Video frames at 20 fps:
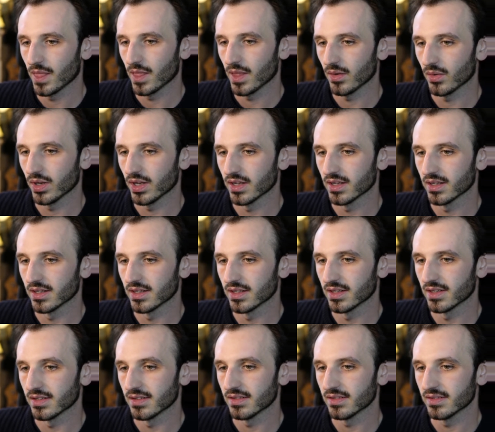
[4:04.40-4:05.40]
we
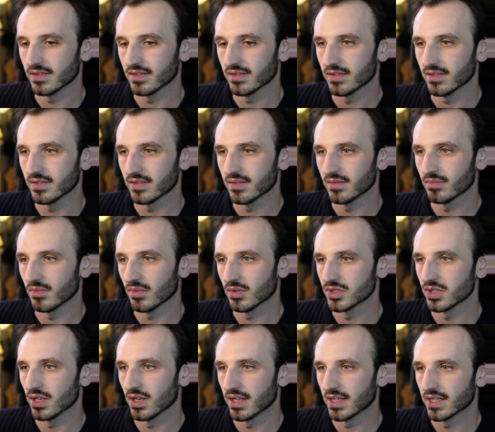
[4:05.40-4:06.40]
are
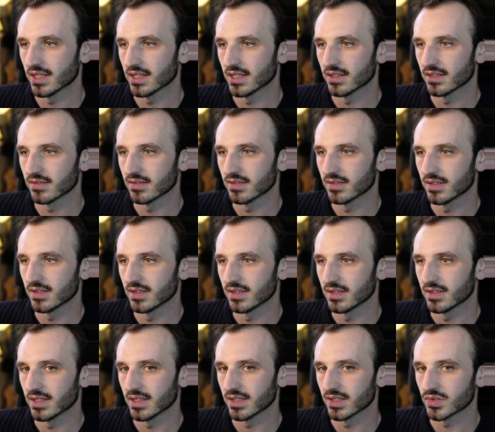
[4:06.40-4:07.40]
modulating
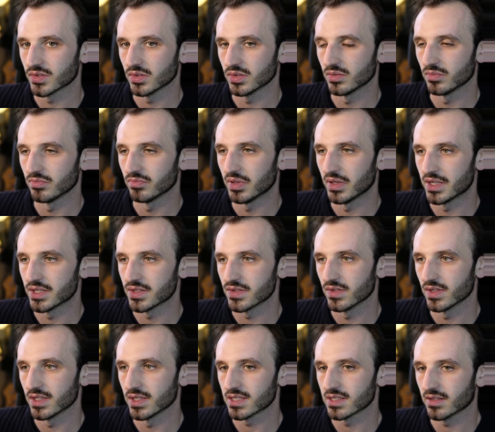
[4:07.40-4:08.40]
the actual pitch of
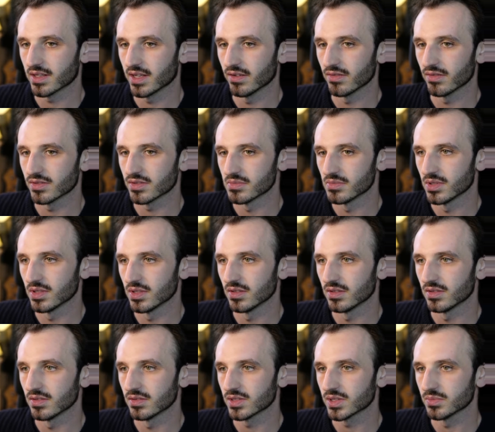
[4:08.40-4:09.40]
this to give it some
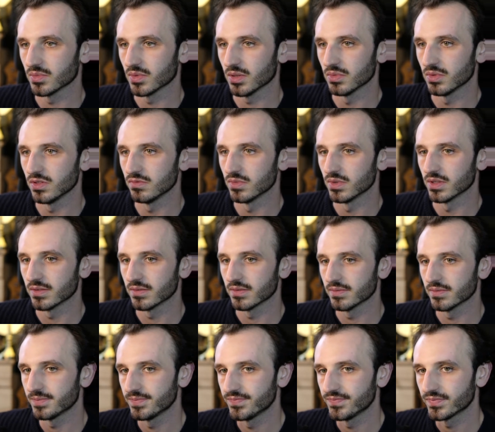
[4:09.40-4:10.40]
more movement.
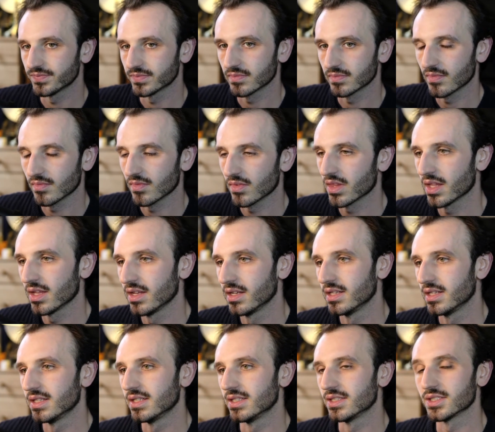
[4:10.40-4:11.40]

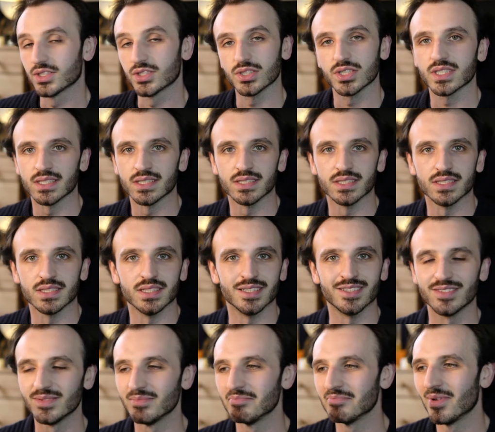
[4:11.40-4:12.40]
It's just standard
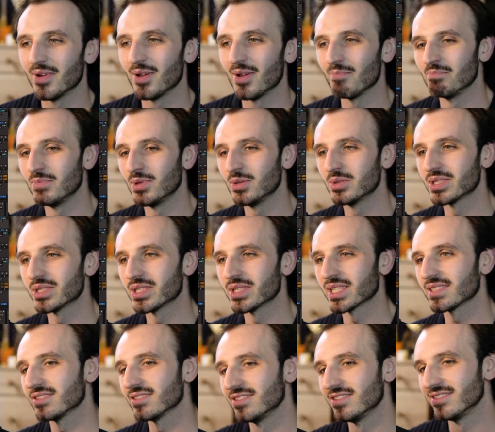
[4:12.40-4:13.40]

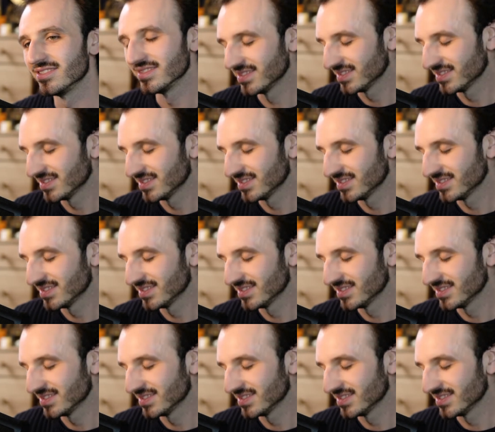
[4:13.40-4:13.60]
musical